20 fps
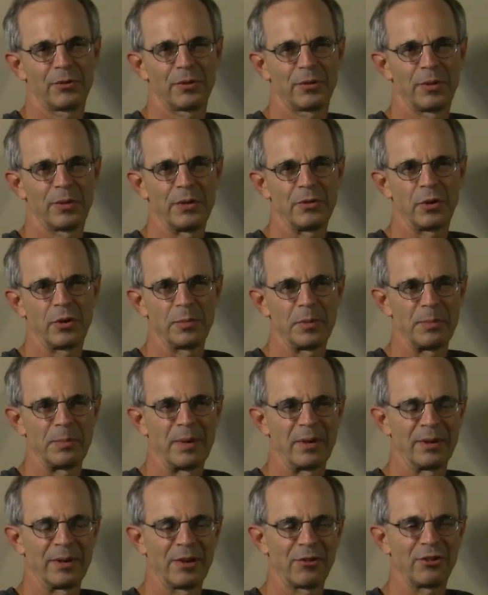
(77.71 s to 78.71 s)
So when you told me
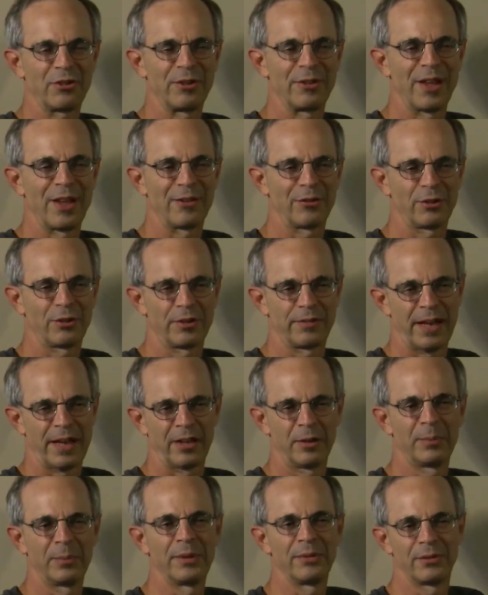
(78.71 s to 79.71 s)
about initially, that sort of
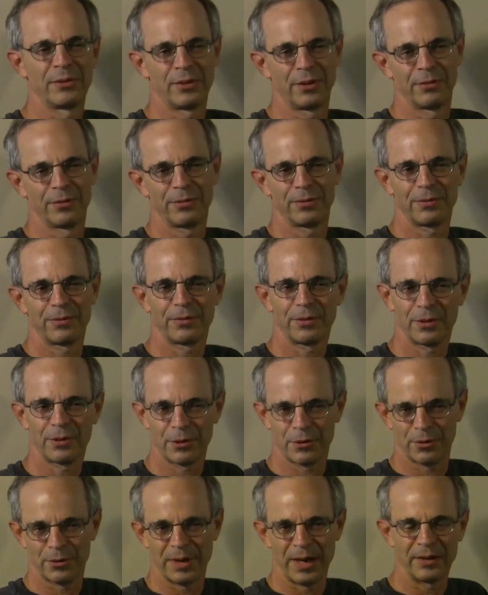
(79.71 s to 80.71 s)
element of
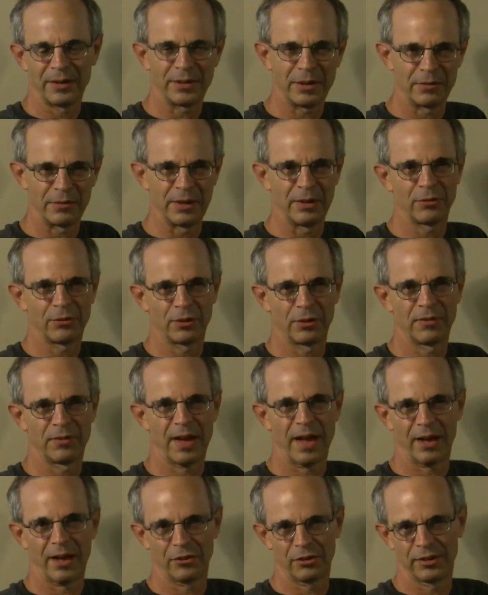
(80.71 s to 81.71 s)
creativity sort
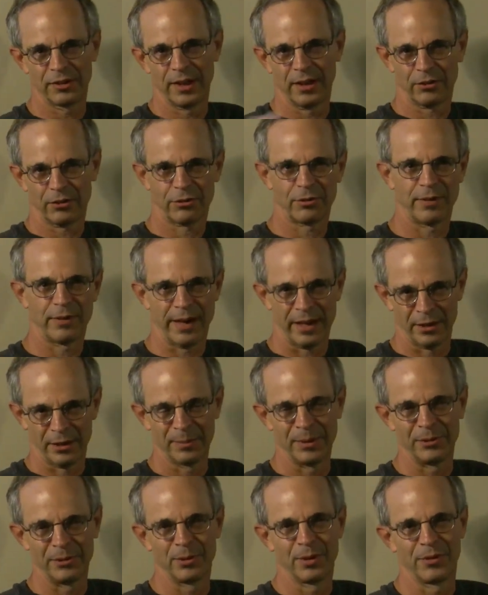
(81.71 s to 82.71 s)
of adds an extra
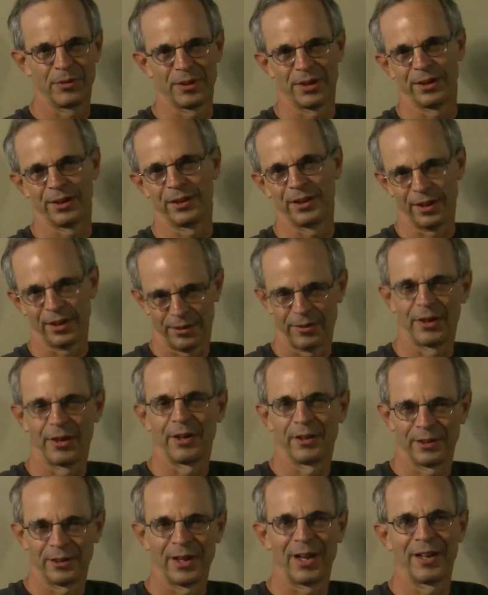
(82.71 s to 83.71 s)
element to it that
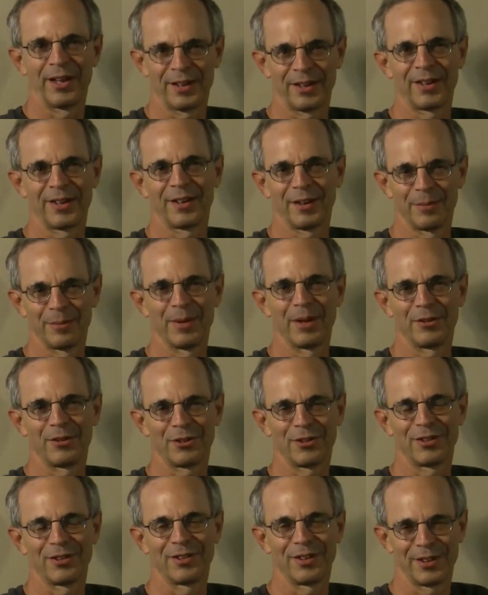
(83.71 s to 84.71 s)
I like. It
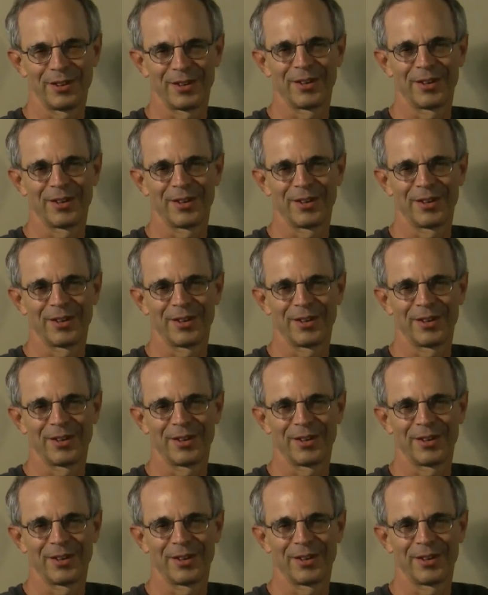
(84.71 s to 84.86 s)
makes it,